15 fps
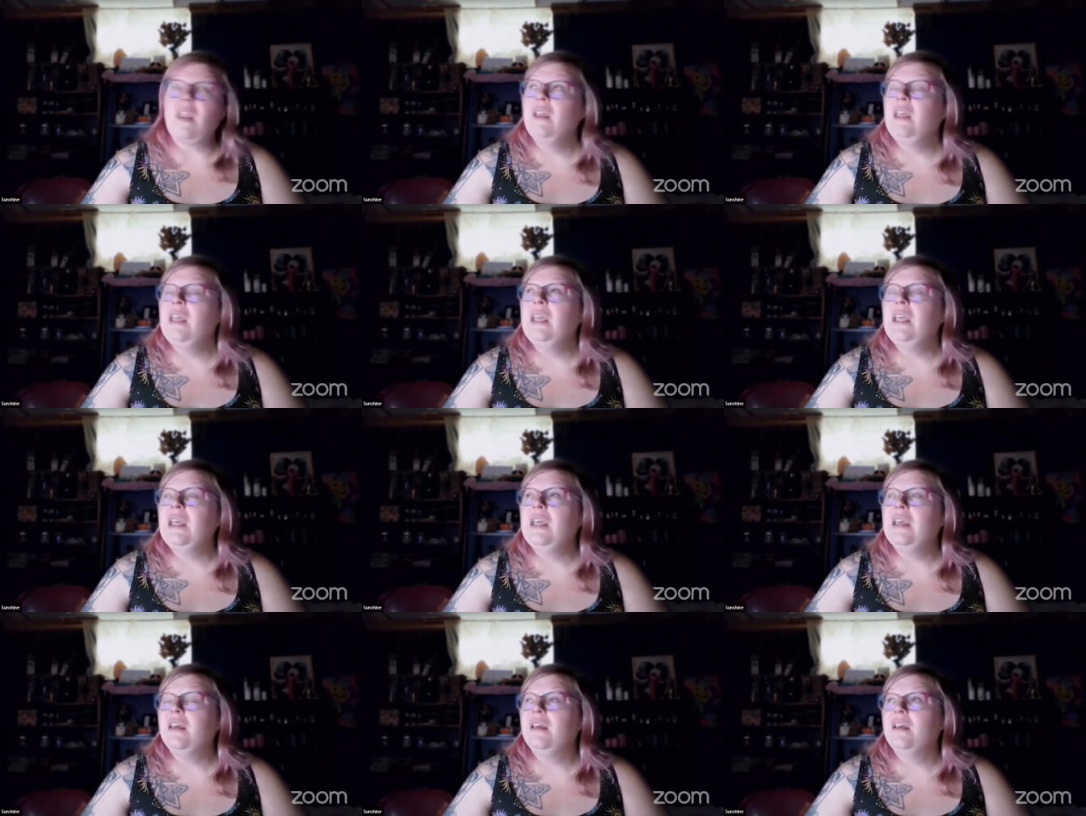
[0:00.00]

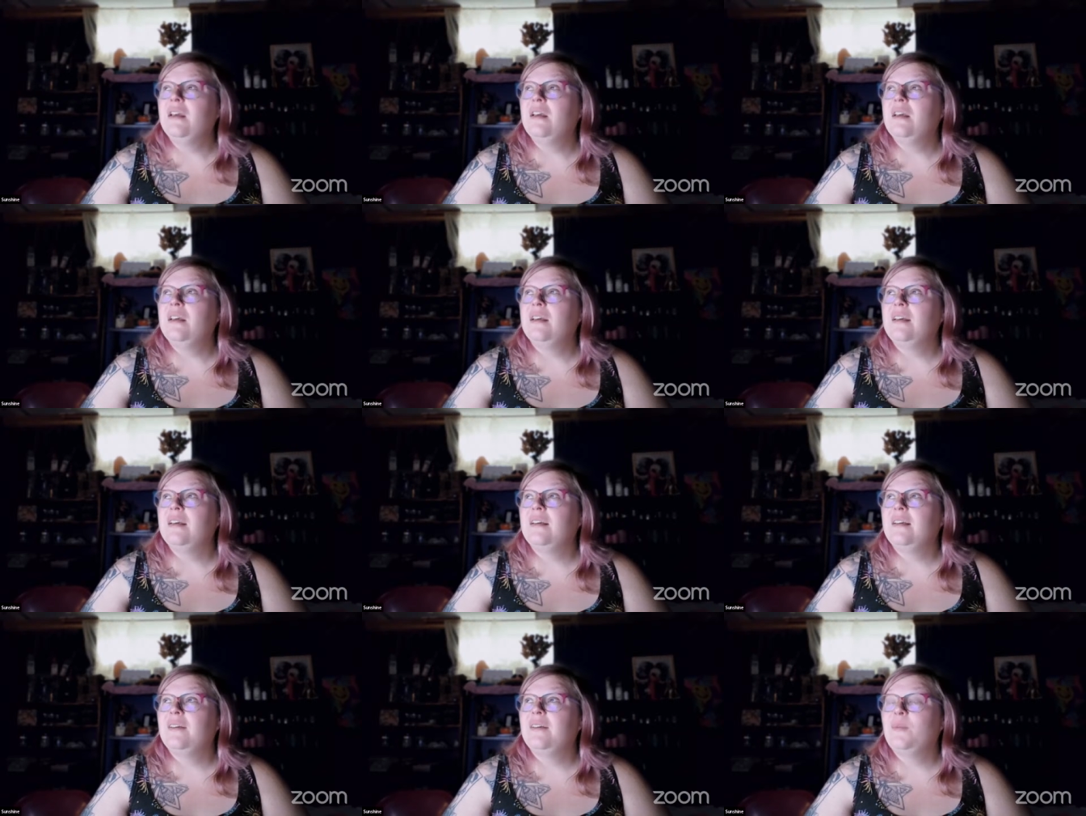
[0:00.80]
he
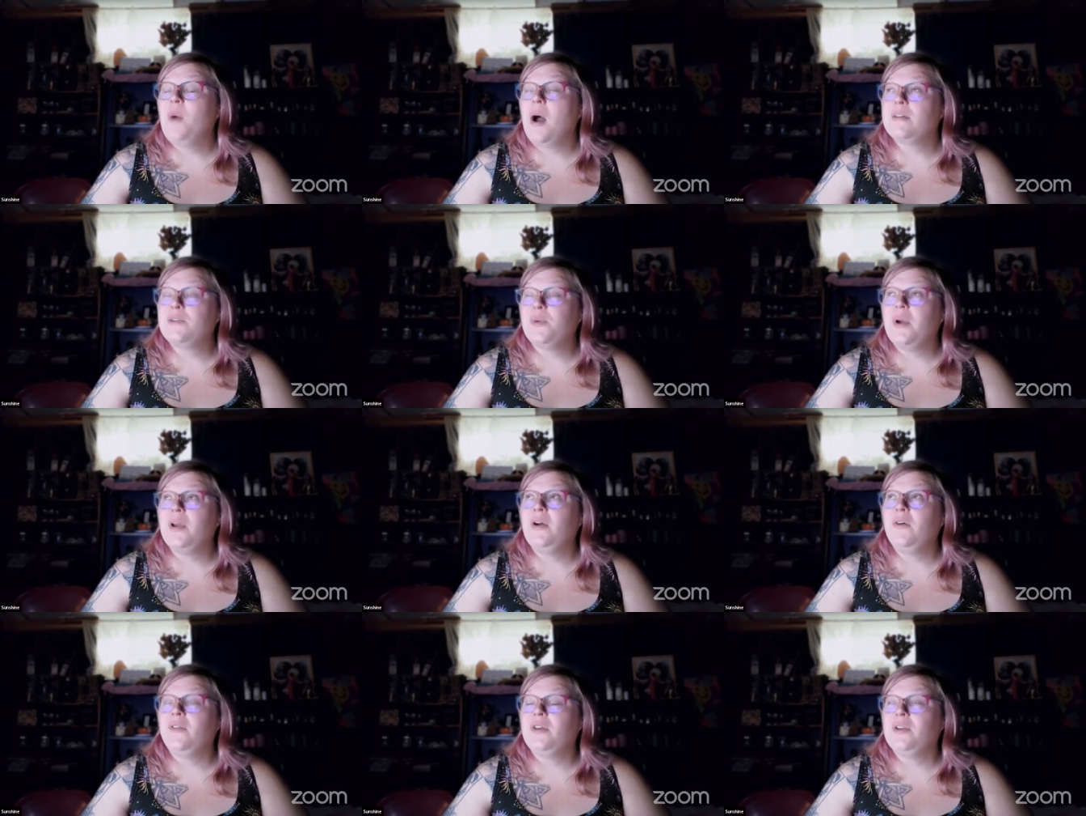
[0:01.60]
walks
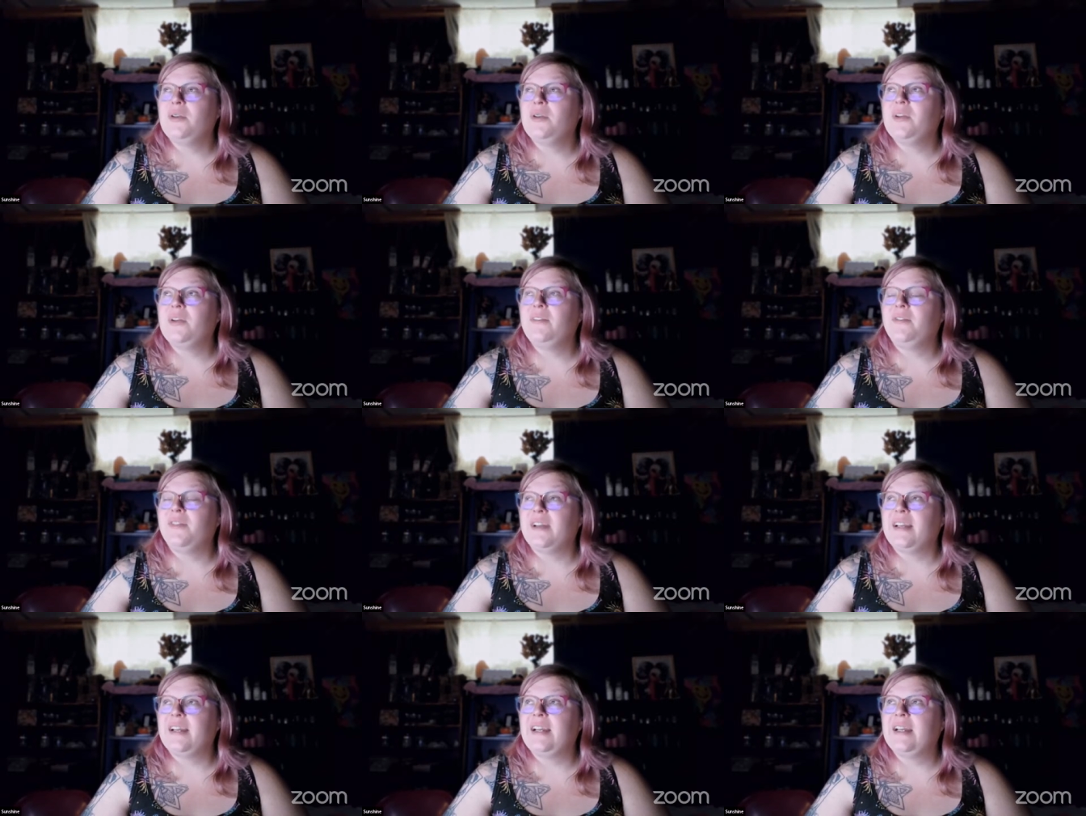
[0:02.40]
right over to duty
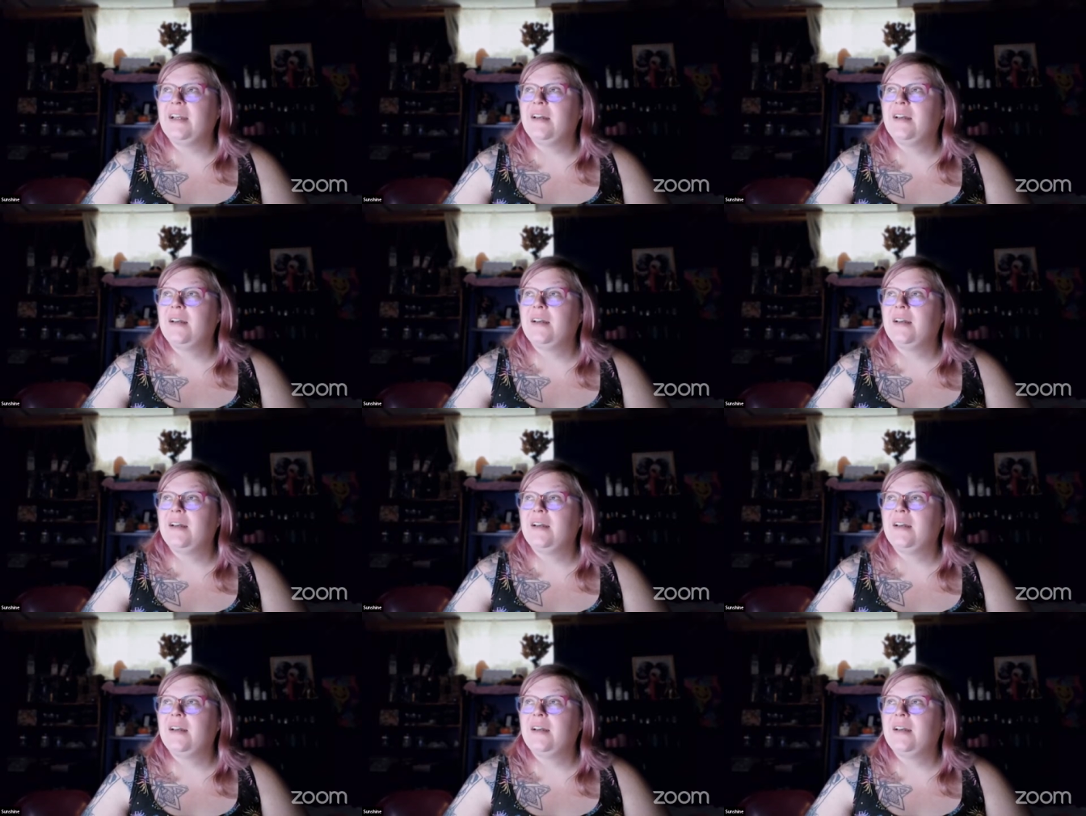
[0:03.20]
free.